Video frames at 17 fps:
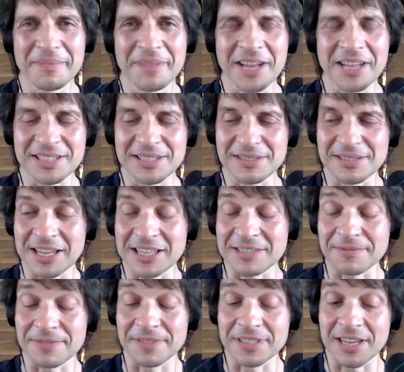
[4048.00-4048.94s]
that's
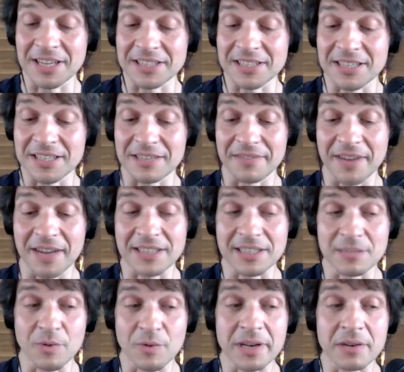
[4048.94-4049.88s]
fantastic advice.
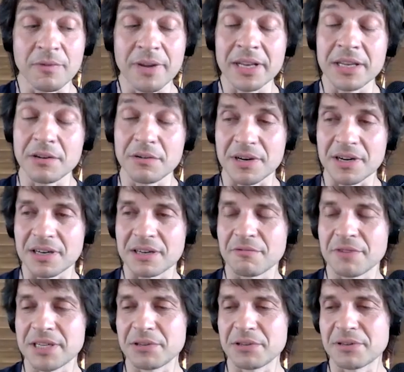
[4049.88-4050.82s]
And when you
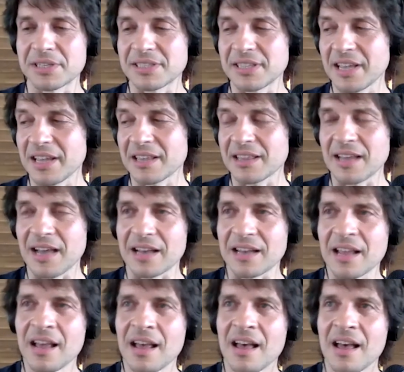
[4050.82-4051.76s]
were saying
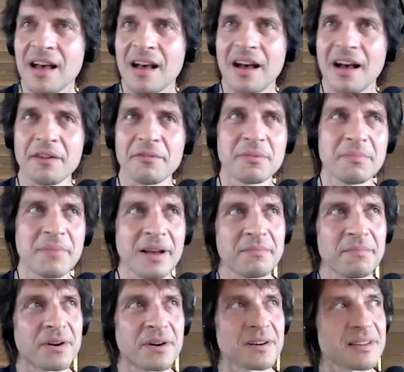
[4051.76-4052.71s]
that, I
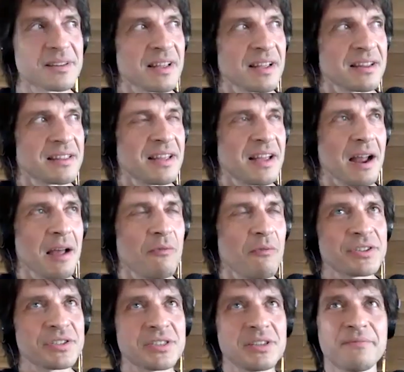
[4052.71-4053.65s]
remembered that I
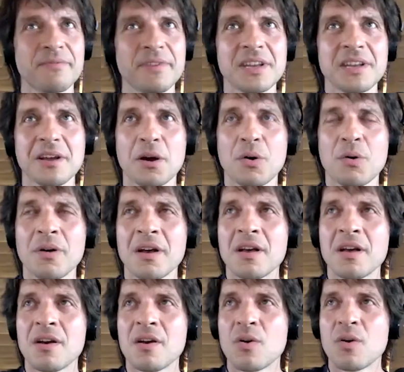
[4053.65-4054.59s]
watched a video
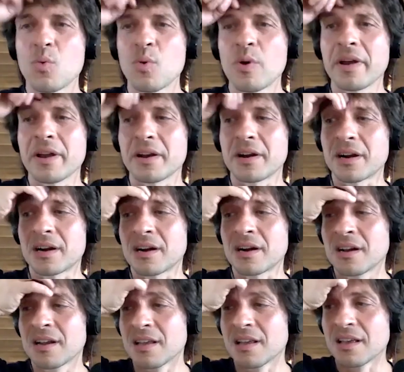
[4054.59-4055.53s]

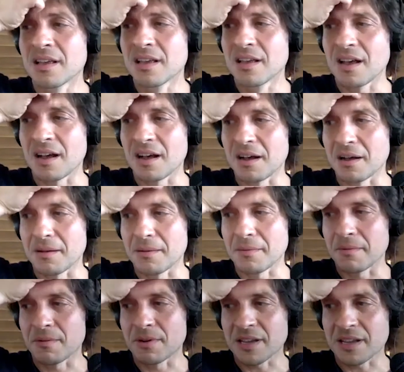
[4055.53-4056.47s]
where
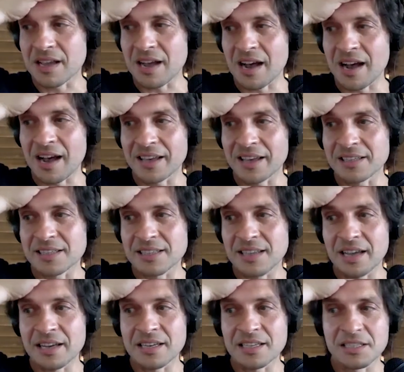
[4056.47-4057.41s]
a guy
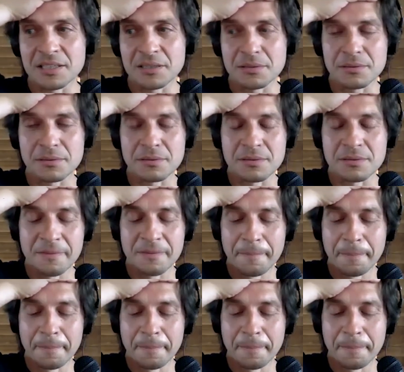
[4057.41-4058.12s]
decided to